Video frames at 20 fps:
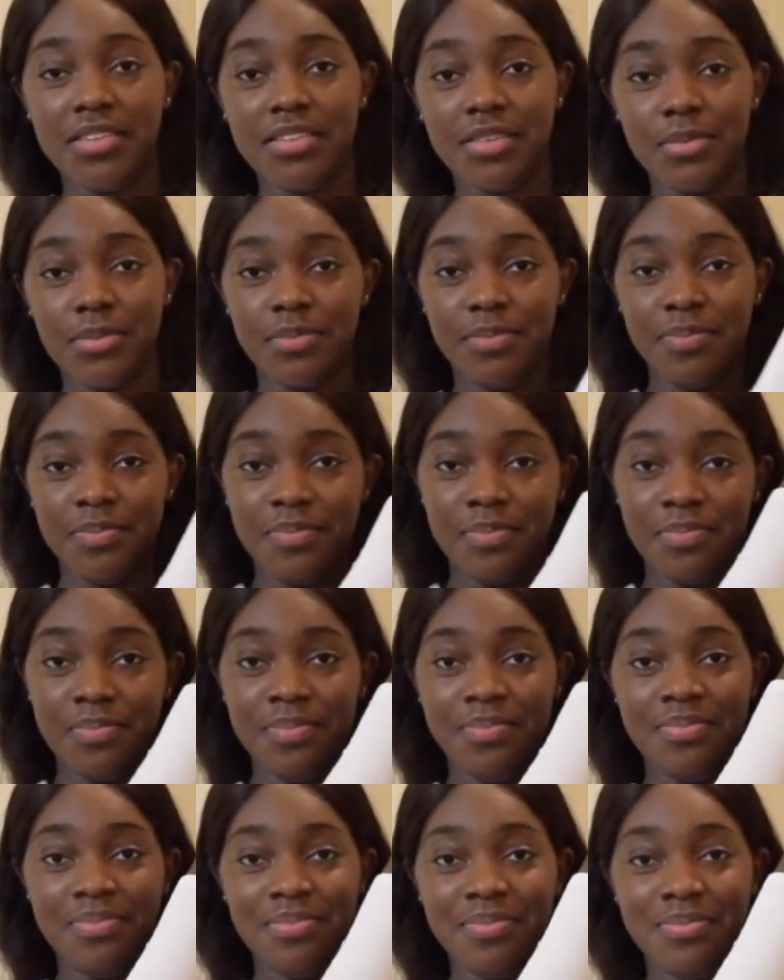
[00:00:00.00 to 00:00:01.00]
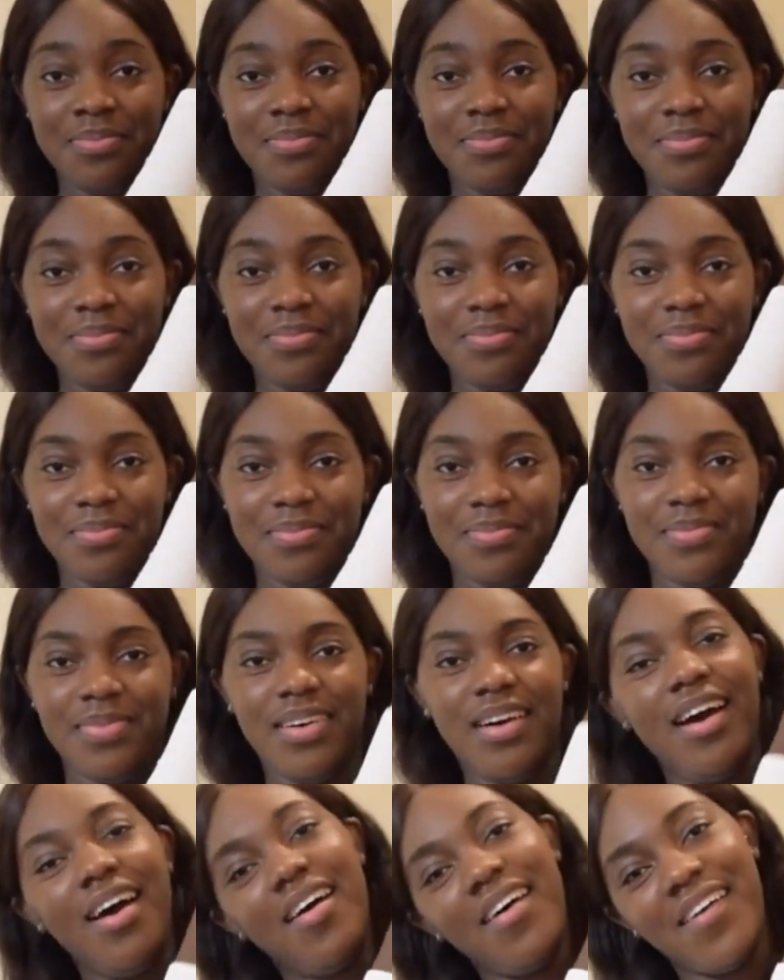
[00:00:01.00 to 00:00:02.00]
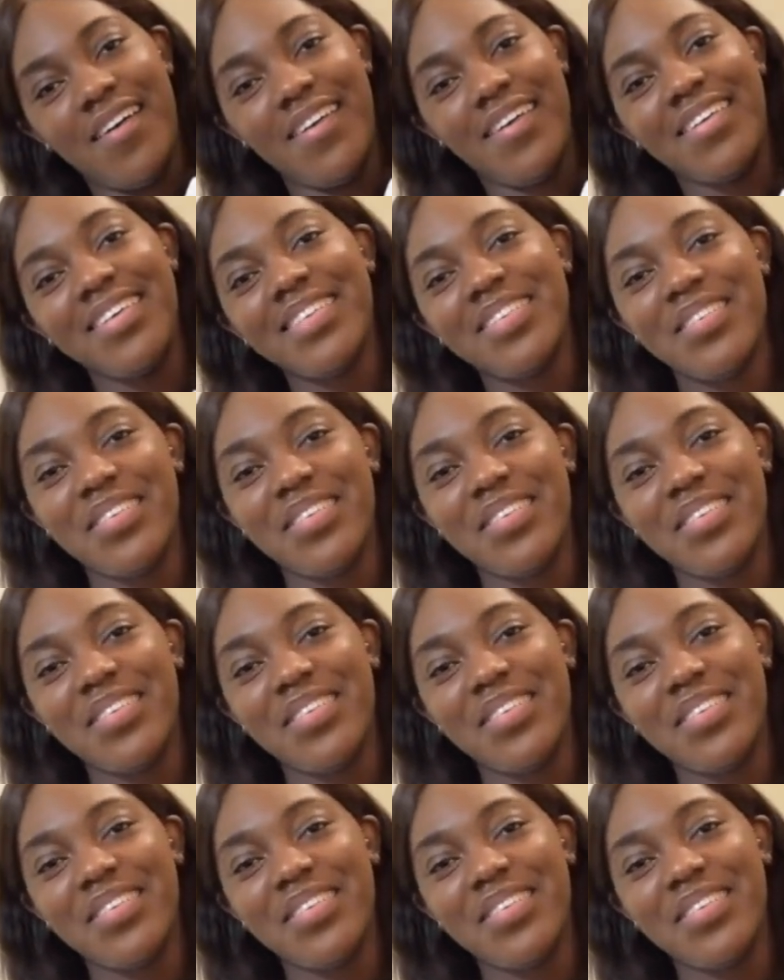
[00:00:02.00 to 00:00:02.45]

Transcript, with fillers: something. Oh, you